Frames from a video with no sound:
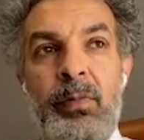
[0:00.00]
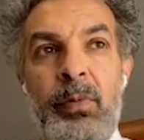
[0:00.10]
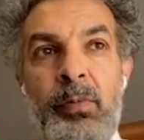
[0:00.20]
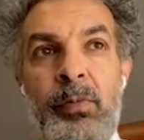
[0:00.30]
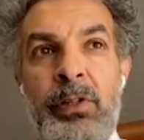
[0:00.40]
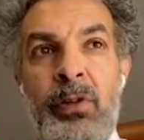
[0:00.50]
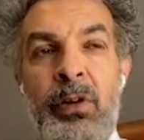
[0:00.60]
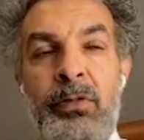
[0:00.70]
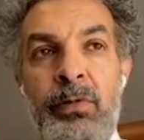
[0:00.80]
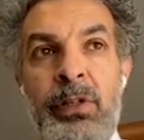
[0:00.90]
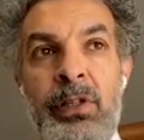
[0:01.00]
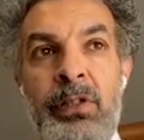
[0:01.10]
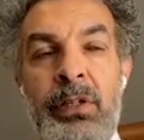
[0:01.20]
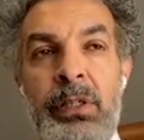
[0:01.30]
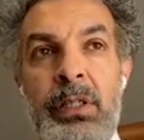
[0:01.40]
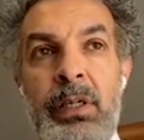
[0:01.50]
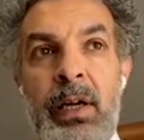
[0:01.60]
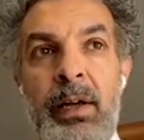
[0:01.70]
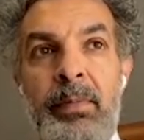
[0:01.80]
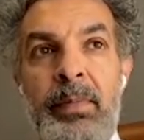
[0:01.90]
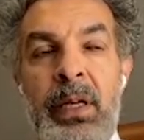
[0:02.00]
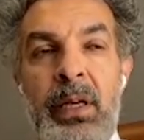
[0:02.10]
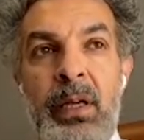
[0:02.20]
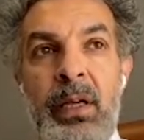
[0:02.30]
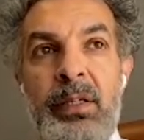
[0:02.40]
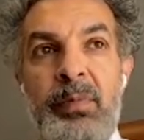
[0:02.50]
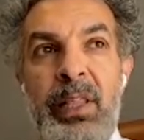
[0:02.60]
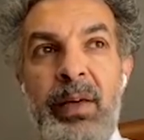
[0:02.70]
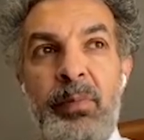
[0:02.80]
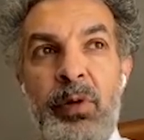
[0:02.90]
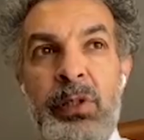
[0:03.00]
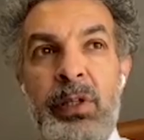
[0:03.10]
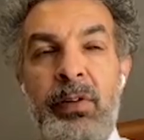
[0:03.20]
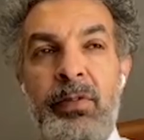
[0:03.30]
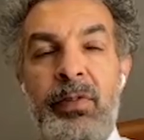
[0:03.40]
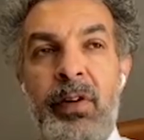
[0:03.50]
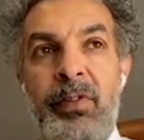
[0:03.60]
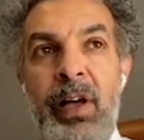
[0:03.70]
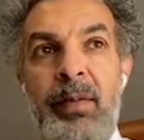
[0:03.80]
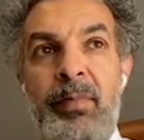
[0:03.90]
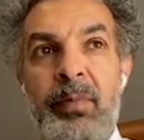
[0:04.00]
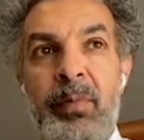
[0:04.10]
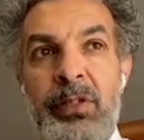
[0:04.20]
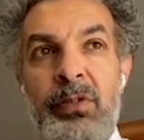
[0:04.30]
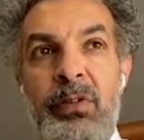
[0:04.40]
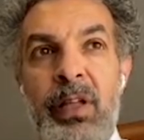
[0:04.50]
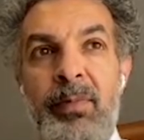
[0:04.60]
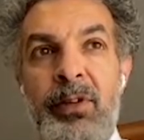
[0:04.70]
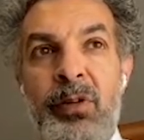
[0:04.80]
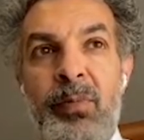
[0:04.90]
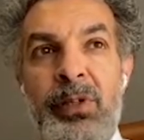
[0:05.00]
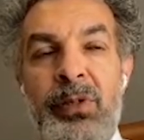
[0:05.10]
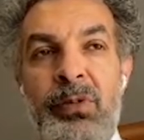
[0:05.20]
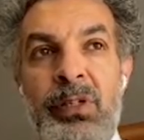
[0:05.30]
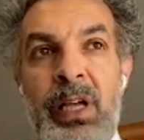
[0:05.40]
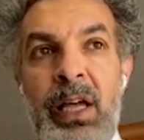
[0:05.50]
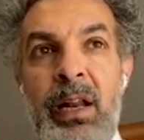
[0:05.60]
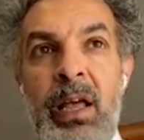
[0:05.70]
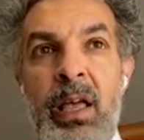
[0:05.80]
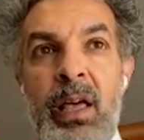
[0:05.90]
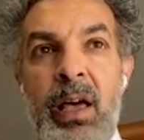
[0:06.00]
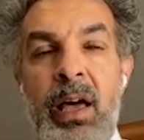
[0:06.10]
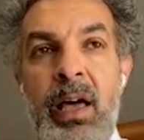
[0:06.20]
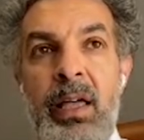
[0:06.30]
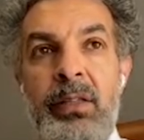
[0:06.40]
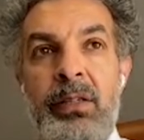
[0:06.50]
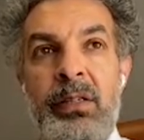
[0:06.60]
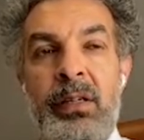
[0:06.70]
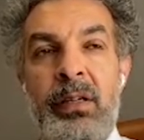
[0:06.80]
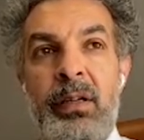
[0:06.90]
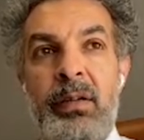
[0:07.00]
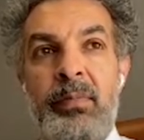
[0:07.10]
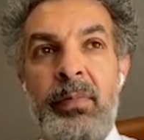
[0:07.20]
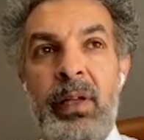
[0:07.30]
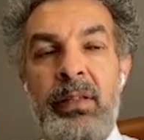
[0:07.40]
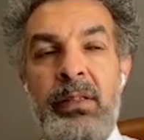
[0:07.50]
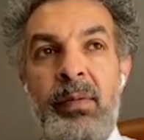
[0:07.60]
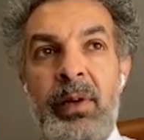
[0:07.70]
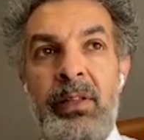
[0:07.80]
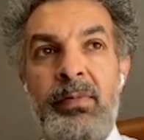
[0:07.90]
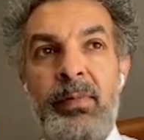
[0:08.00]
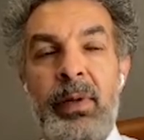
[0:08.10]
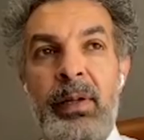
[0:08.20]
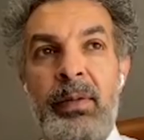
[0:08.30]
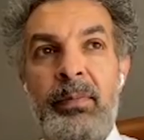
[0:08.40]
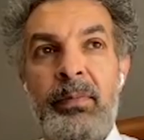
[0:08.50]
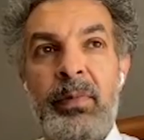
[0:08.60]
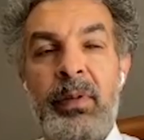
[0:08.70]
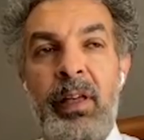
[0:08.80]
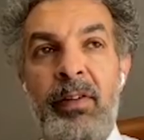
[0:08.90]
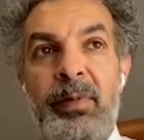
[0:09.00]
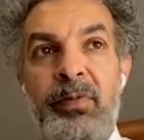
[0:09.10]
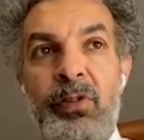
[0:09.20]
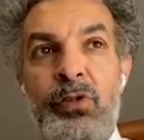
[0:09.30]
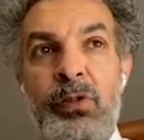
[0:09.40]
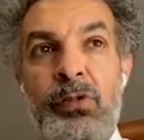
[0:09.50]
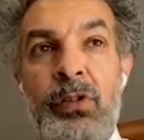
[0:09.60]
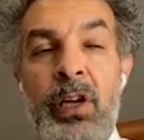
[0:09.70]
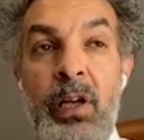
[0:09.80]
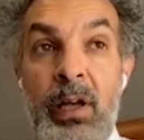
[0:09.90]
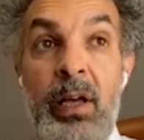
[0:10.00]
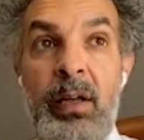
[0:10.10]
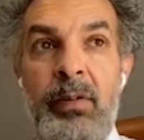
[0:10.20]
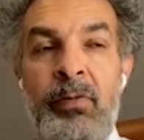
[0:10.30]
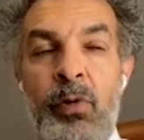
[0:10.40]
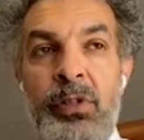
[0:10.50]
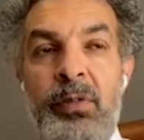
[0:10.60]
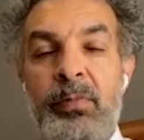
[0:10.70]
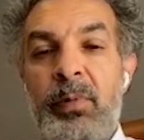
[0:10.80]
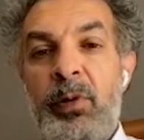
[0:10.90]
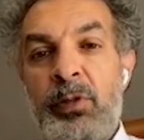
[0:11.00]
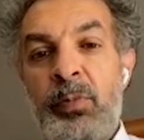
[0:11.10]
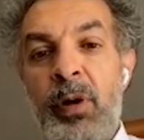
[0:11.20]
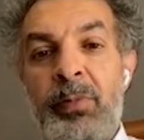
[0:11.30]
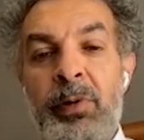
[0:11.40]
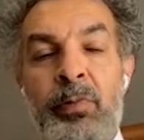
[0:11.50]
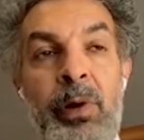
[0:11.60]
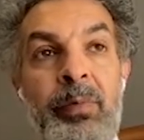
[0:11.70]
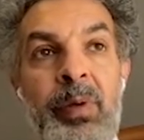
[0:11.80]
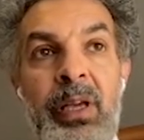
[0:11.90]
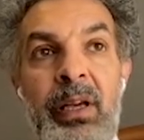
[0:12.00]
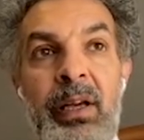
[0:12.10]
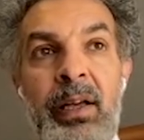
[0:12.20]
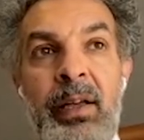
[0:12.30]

let's call it resistance, is made up mostly of Ahmad Shah Massoud's son, and some other government officials. And of course, the most prominent one being